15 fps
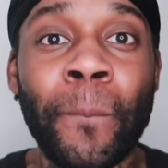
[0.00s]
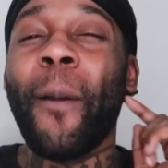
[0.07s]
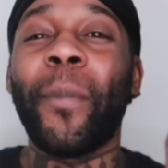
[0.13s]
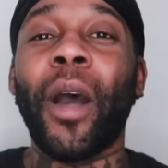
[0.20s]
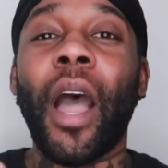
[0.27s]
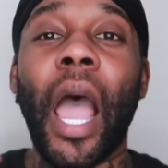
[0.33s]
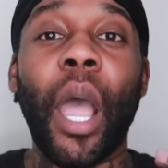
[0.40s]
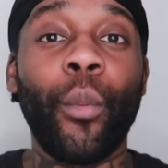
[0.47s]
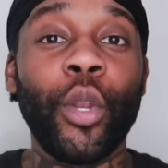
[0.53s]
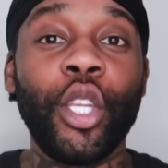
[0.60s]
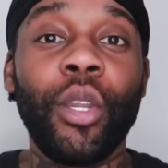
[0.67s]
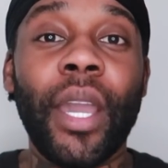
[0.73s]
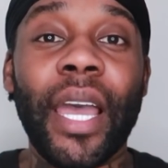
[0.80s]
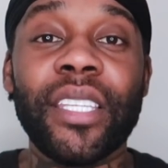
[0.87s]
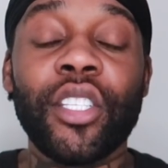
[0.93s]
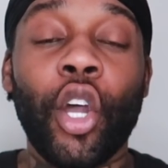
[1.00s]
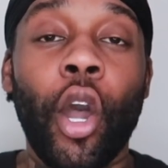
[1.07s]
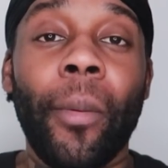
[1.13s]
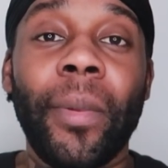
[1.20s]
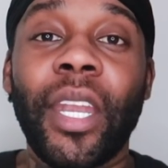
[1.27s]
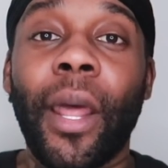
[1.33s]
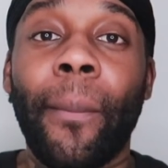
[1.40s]
But I want you guys to
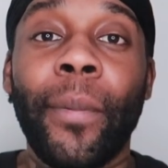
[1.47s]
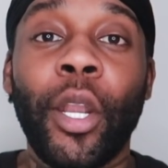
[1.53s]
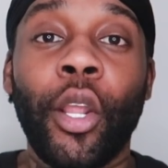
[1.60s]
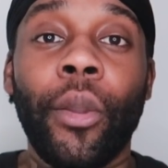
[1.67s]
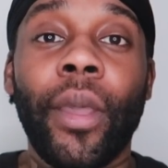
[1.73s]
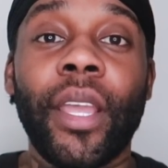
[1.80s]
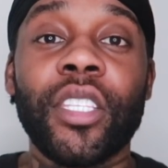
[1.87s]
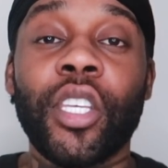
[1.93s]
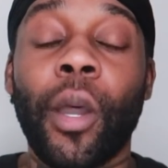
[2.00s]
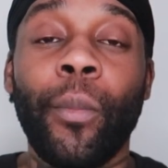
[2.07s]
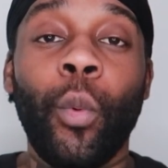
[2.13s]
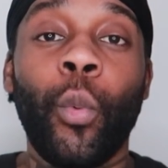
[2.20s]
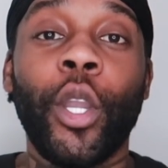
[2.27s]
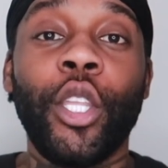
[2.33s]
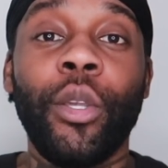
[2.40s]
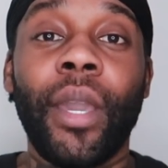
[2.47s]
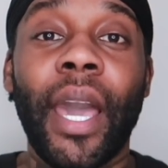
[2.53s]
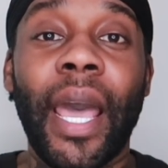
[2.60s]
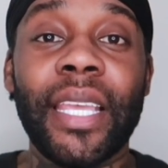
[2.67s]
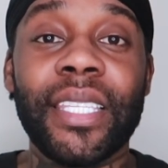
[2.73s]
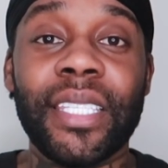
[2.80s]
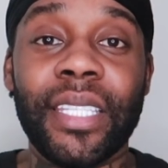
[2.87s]
comment down below and tell me what you
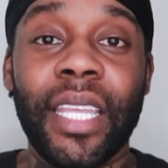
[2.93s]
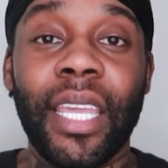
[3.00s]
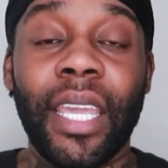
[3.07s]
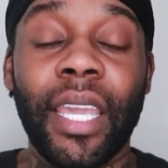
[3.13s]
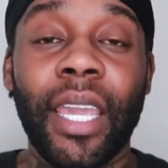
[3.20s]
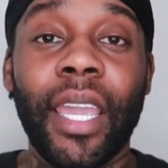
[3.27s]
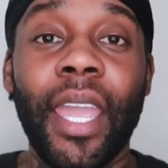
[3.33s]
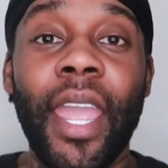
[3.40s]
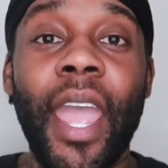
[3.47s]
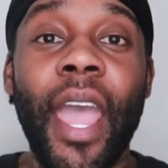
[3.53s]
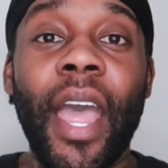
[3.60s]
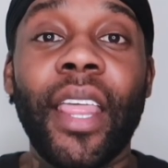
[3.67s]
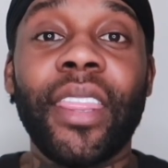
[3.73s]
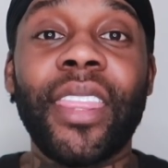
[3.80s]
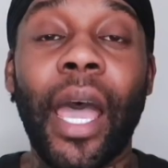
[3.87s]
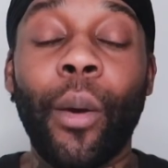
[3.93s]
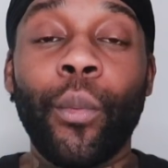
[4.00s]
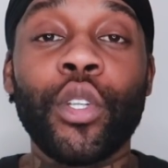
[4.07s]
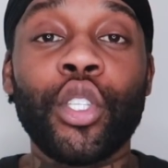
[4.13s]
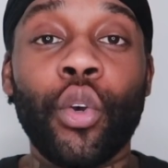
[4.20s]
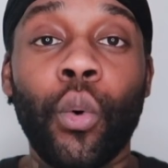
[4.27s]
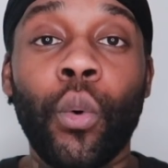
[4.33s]
guys think. That
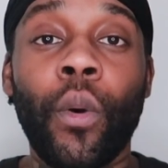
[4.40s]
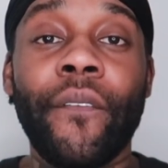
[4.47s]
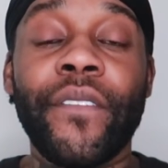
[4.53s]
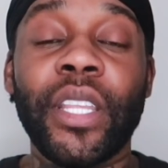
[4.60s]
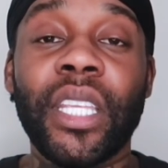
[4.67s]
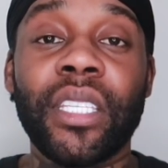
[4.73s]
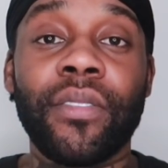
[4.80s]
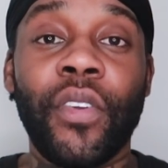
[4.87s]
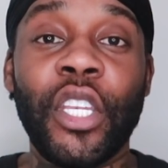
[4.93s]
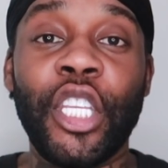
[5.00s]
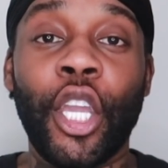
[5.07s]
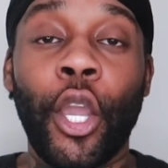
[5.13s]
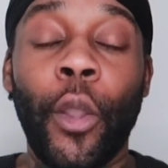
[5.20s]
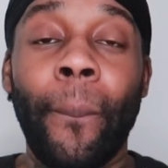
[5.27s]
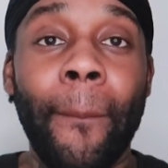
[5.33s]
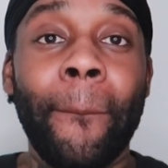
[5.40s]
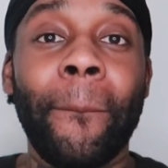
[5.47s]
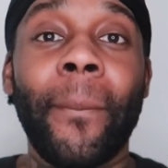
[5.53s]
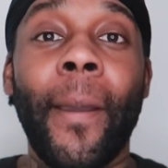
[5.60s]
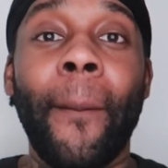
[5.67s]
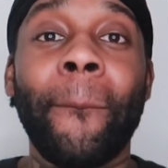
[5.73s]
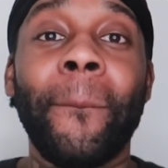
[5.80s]
was all for this video.
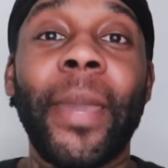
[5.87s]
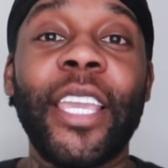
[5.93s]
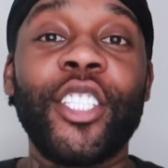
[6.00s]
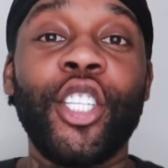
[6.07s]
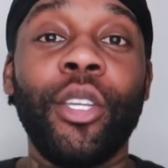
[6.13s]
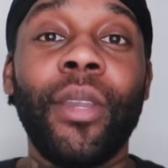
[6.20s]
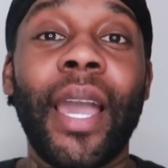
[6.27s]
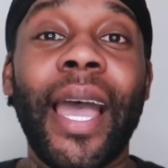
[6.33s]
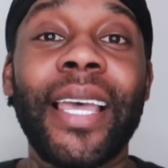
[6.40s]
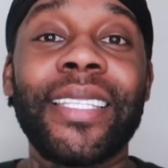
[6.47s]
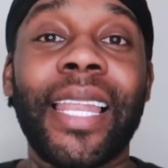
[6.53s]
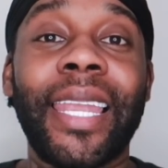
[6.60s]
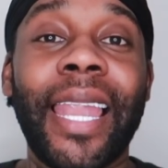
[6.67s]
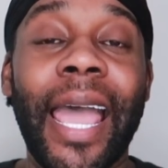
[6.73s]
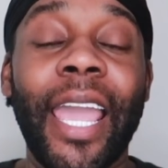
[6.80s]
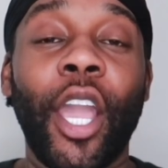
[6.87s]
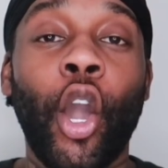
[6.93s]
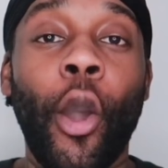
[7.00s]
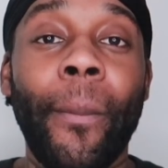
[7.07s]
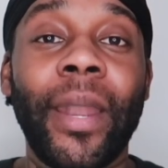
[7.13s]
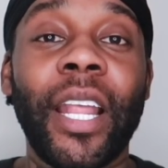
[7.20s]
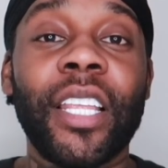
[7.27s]
Make sure you guys like,
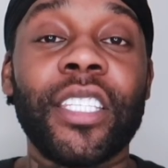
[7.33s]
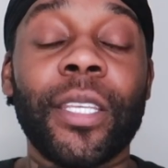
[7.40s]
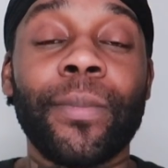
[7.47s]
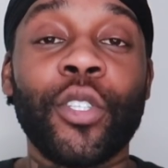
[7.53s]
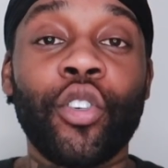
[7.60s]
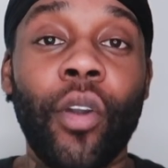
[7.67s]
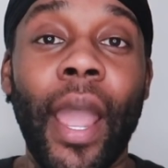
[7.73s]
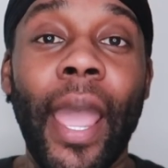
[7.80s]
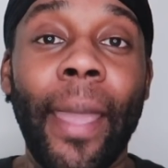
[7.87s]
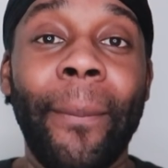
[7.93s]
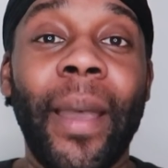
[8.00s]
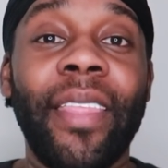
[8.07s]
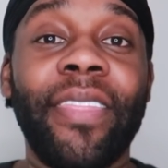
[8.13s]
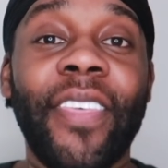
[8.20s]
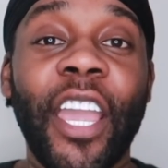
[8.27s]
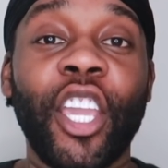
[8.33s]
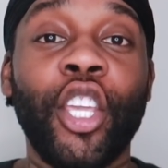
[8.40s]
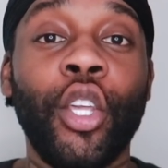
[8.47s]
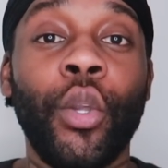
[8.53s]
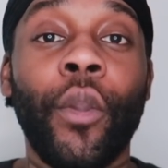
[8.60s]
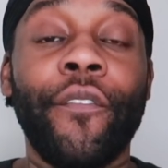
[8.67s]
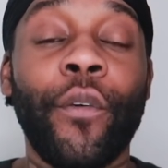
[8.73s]
comment and subscribe, and
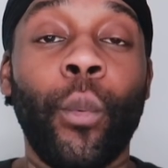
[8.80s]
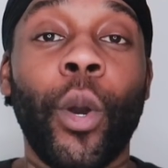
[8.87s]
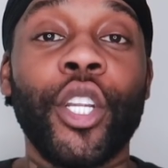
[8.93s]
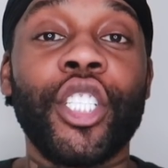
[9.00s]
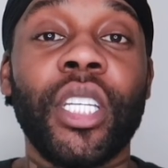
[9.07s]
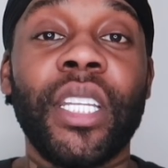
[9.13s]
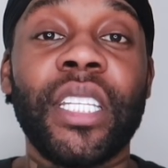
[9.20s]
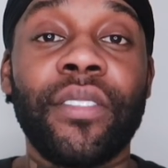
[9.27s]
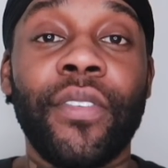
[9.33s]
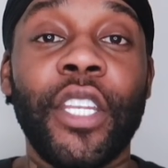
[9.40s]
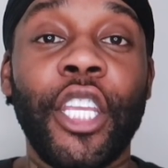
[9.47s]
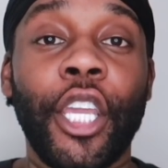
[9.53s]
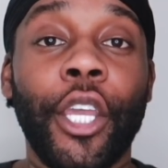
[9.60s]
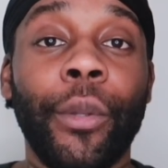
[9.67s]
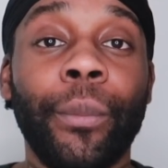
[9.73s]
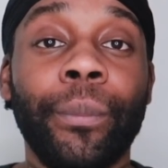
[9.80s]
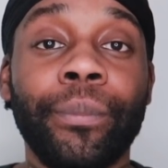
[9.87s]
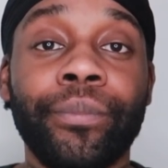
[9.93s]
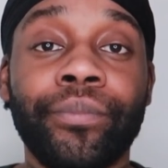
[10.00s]
thank you for watching this video.